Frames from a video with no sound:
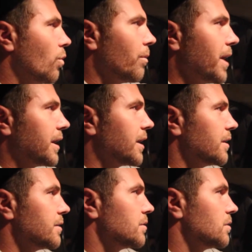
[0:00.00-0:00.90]
we'll make
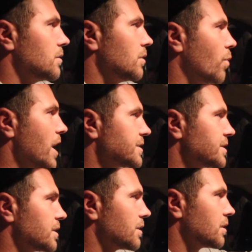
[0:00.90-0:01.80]
it.
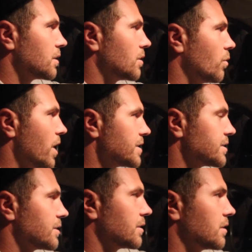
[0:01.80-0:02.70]
West?
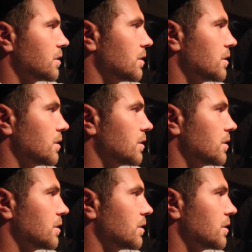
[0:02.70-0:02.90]
West? Yep.